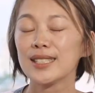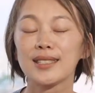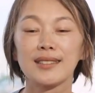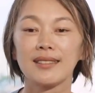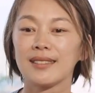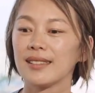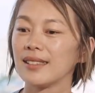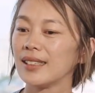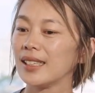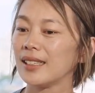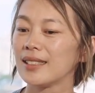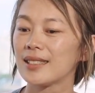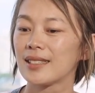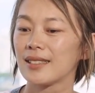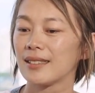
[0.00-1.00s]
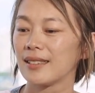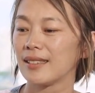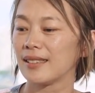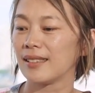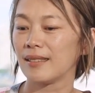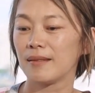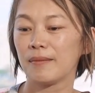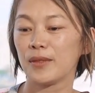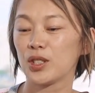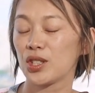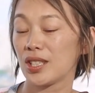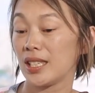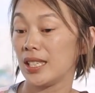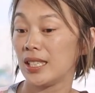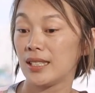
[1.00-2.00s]
So it's much
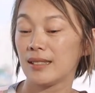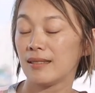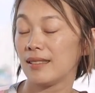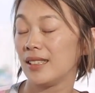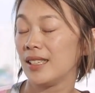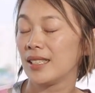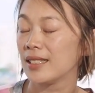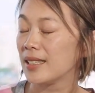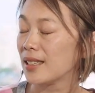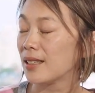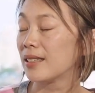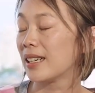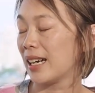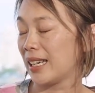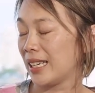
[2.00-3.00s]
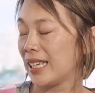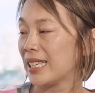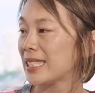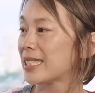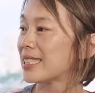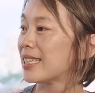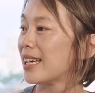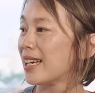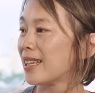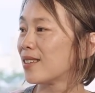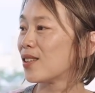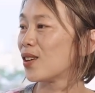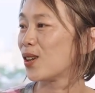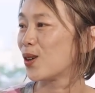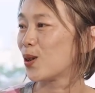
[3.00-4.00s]
easier, I guess,
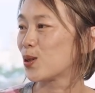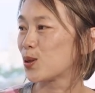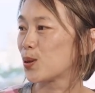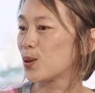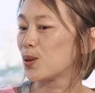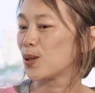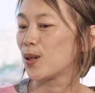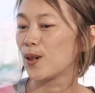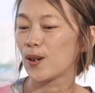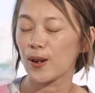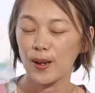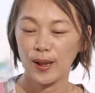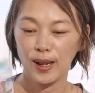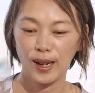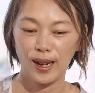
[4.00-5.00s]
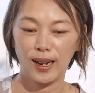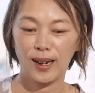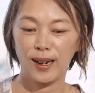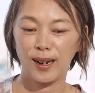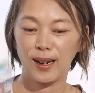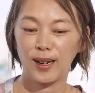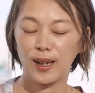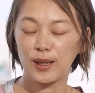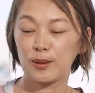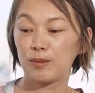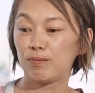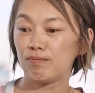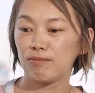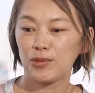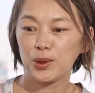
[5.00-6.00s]
and also
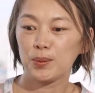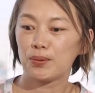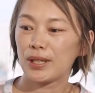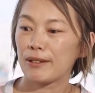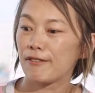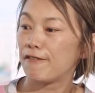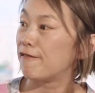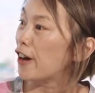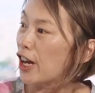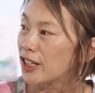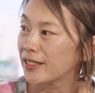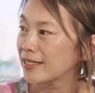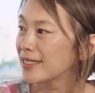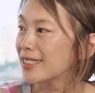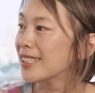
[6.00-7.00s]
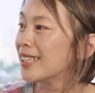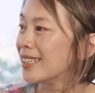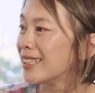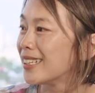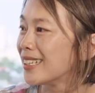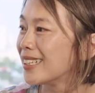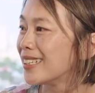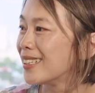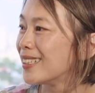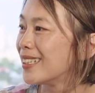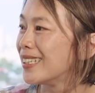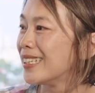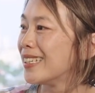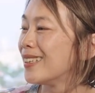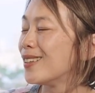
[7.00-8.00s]
to bring fun
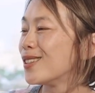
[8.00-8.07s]
in